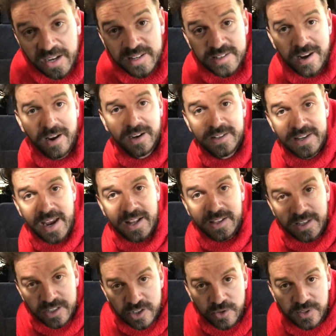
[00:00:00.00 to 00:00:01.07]
it's not
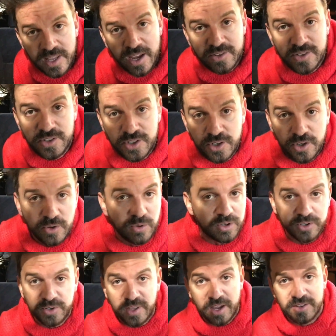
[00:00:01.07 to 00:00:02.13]
exactly a 2002 or
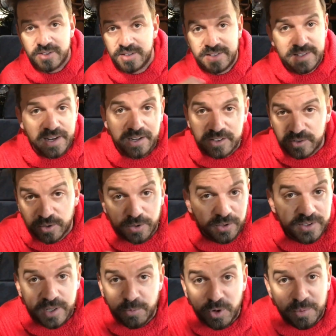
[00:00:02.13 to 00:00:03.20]
2006 or
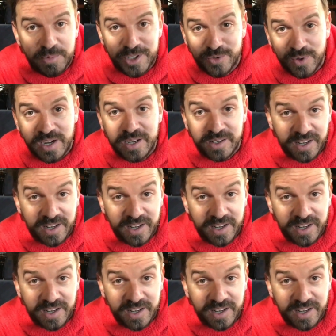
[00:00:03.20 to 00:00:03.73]
somewhere in between,